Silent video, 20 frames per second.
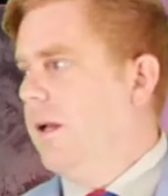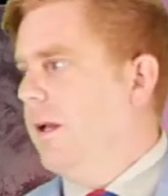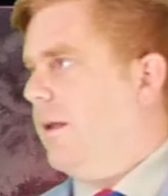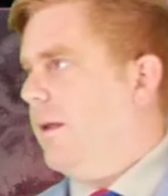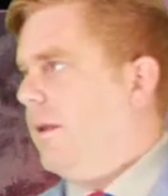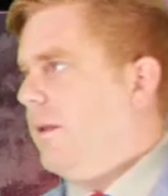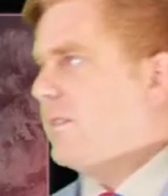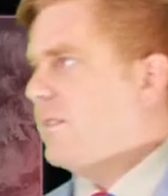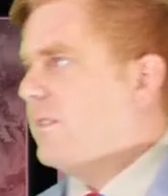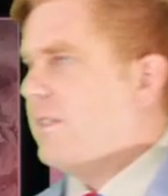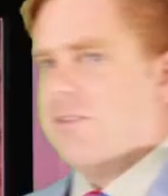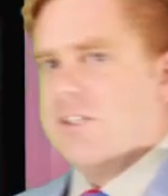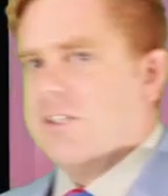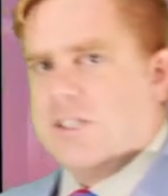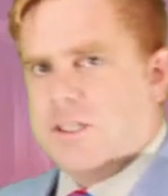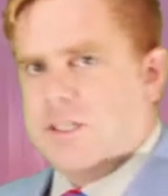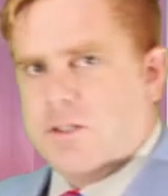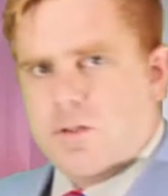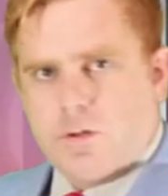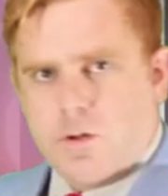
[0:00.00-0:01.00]

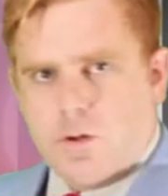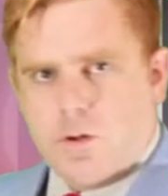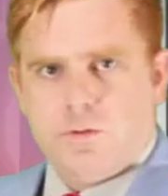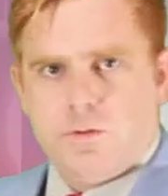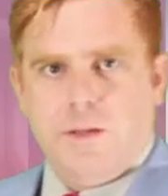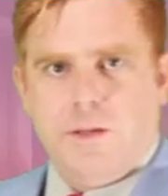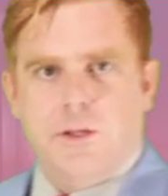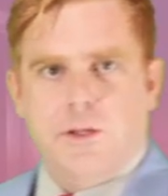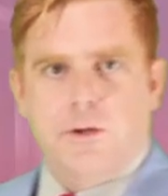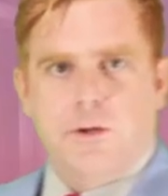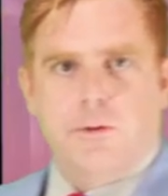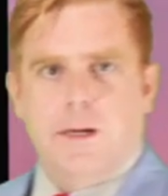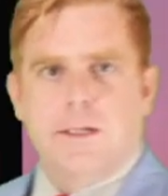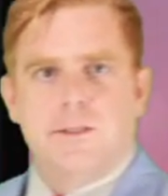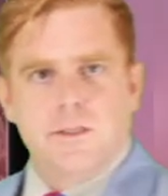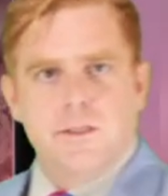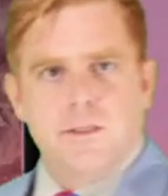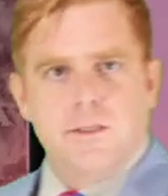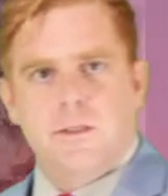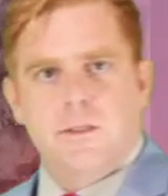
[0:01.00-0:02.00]
17
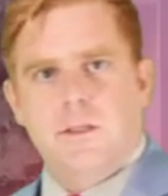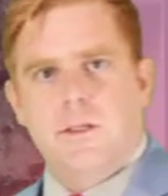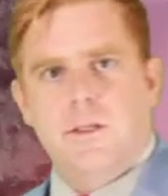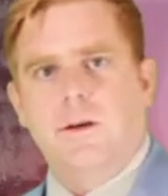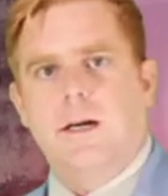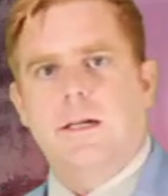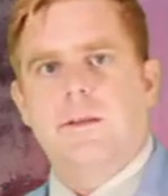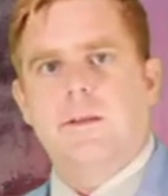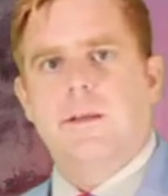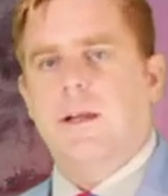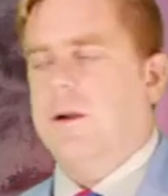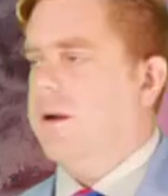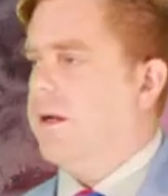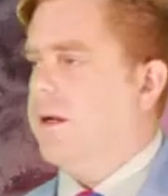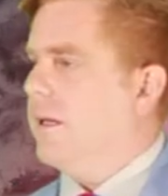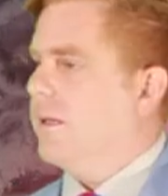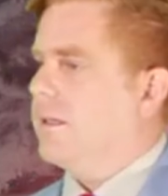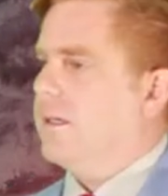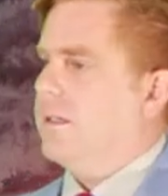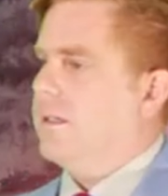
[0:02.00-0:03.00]
OWS, you know, out there in
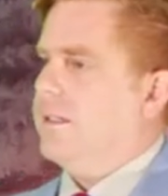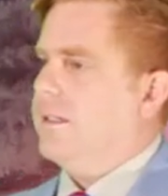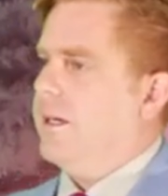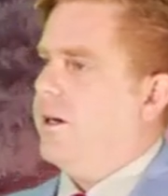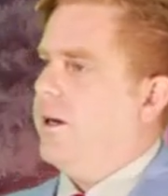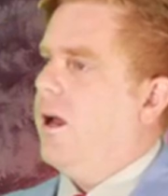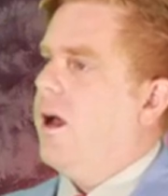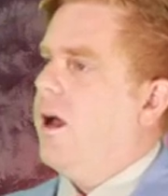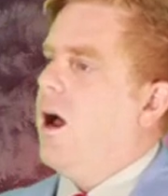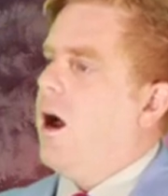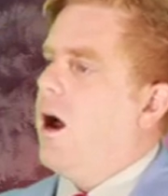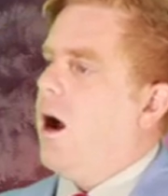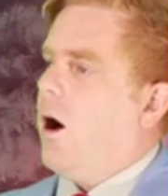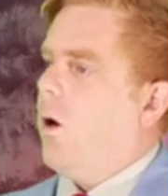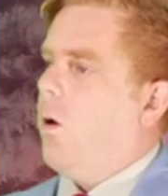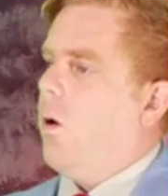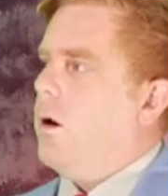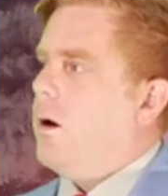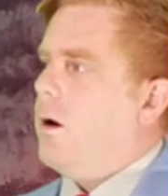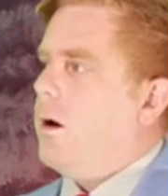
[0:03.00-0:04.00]
Cadena
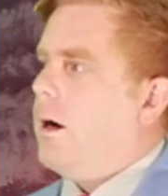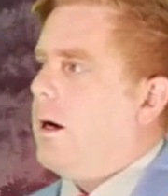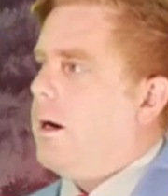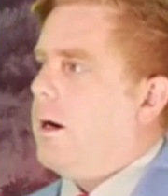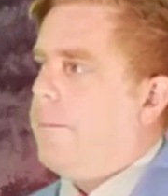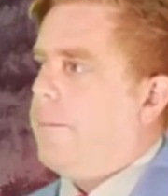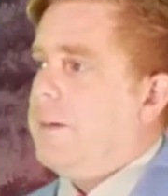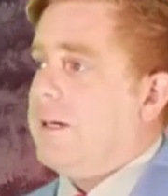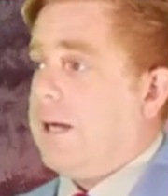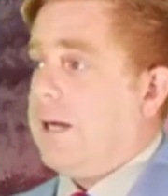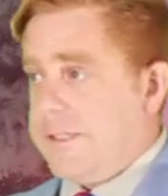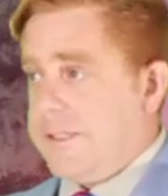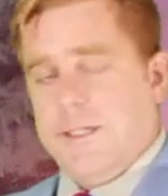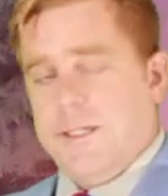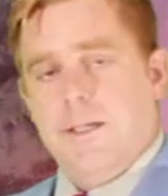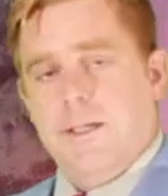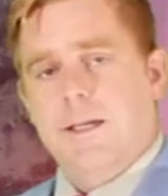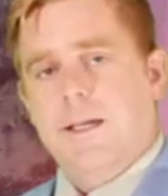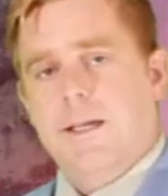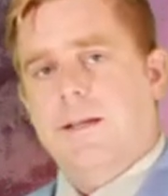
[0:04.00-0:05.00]
or Pagasa
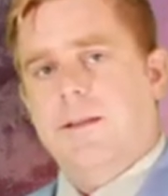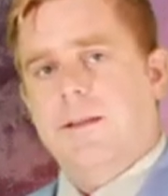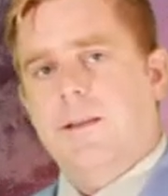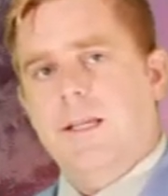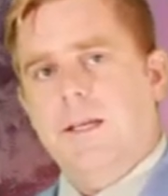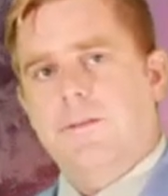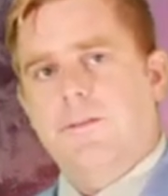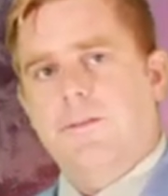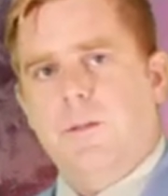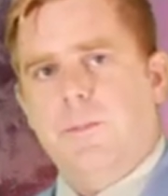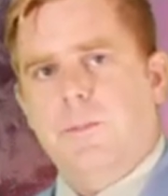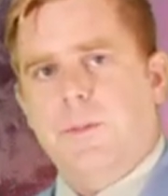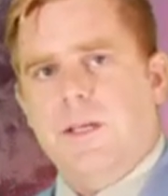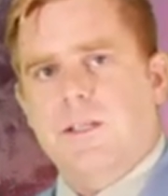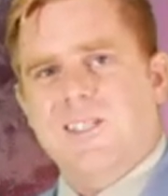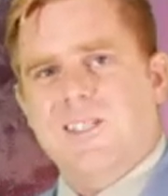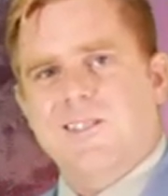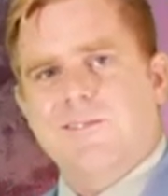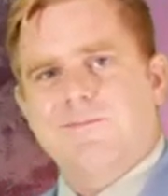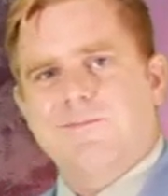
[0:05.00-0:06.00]
in the
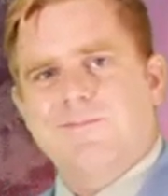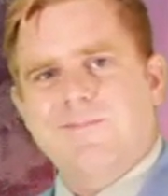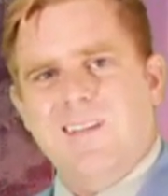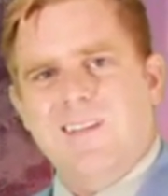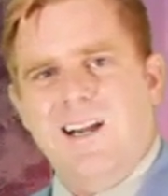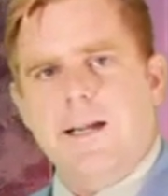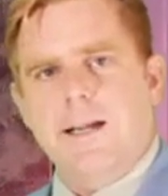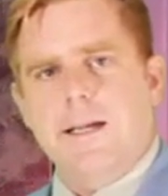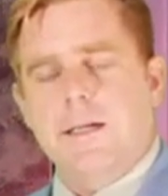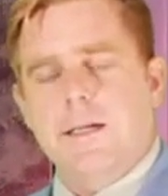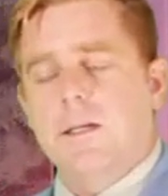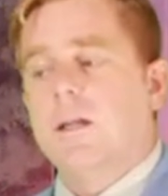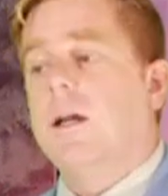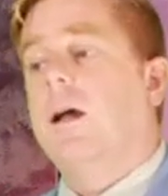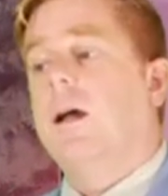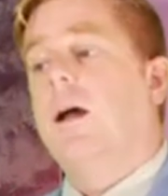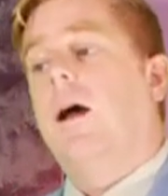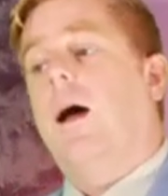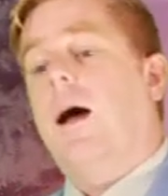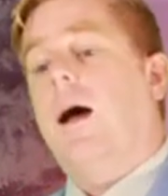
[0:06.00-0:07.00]
Philippines. All right,
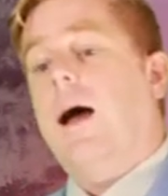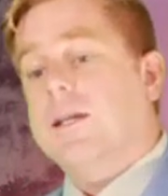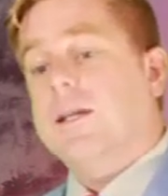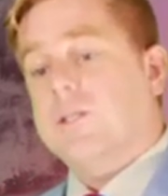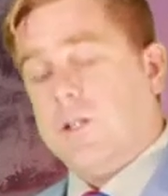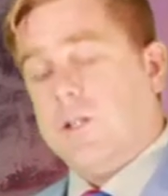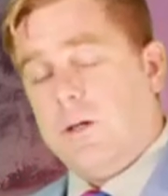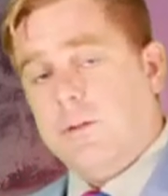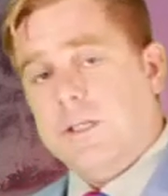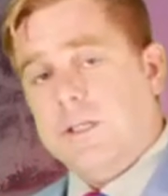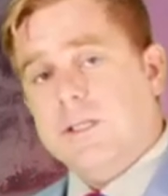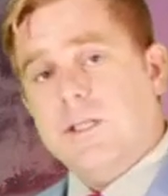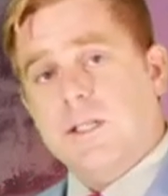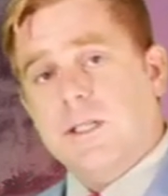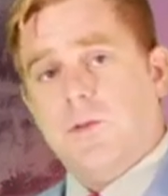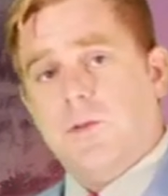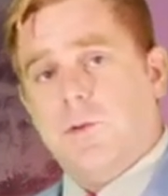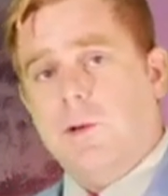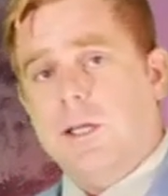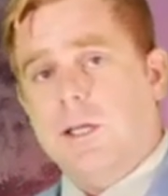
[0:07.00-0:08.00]
as always, thanks for
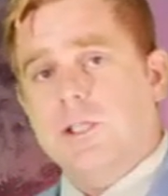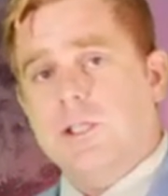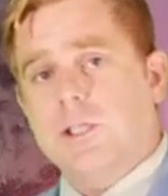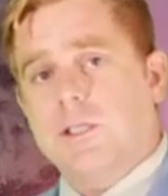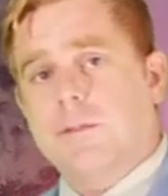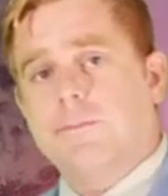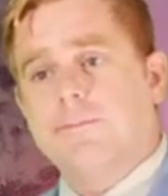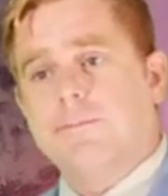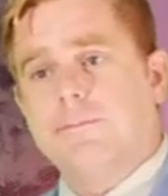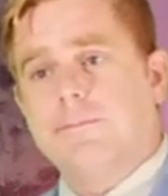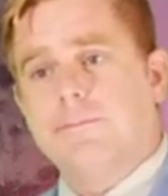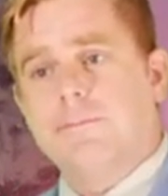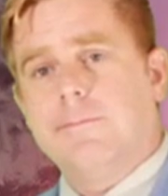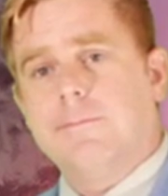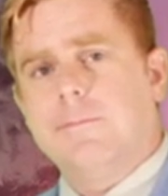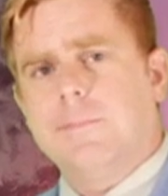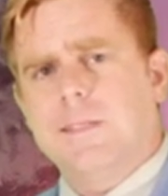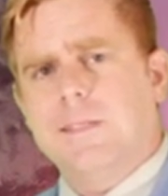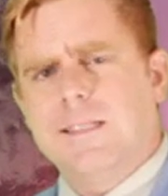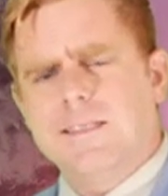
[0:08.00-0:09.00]
watching
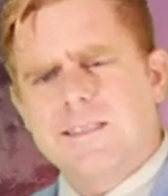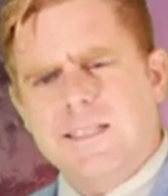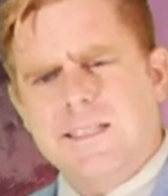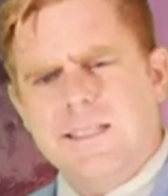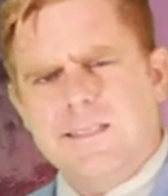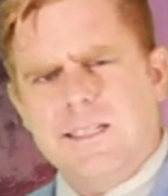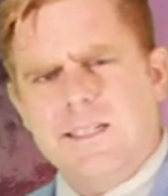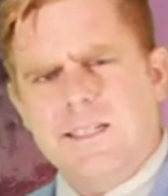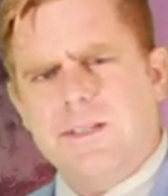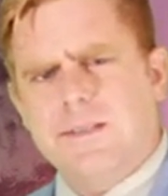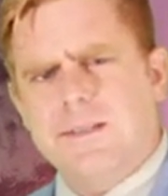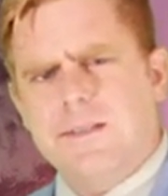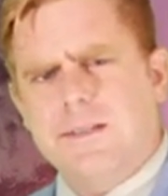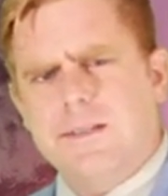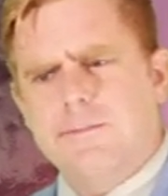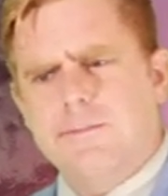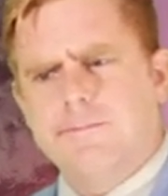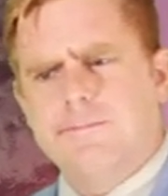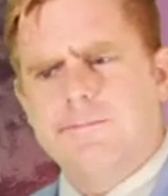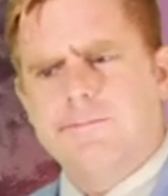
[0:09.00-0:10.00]
and stay safe out there.
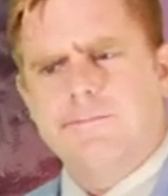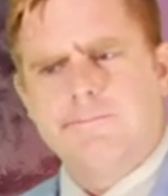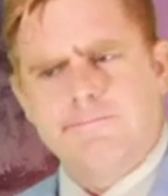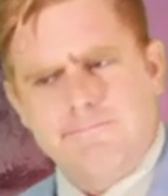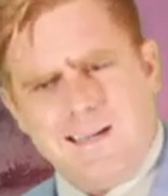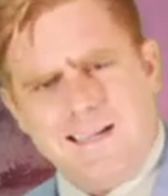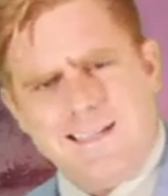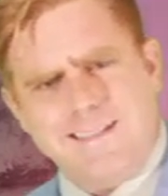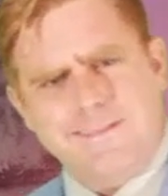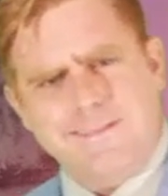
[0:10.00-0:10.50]
Bye.